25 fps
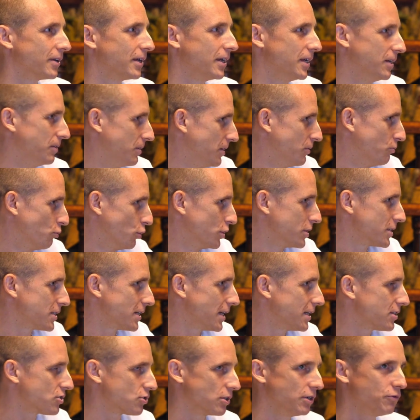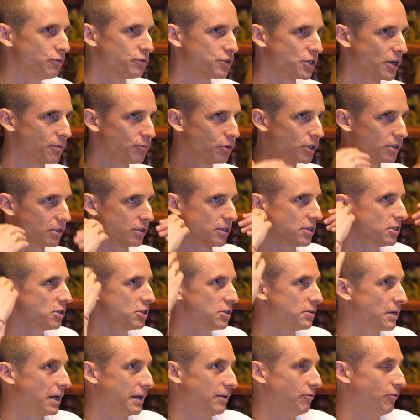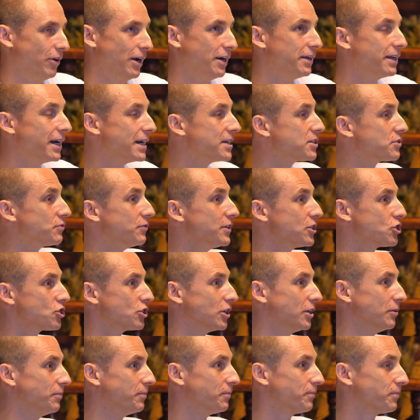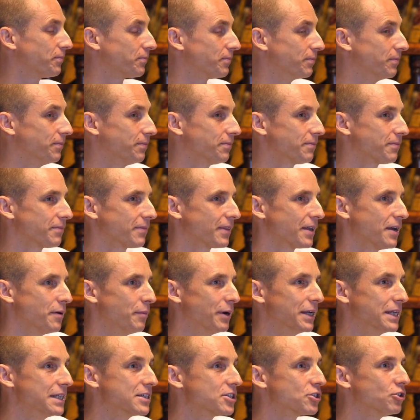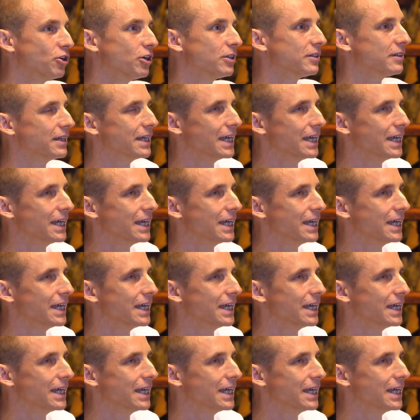In one sense, if someone... This is a very nice vision. But it's not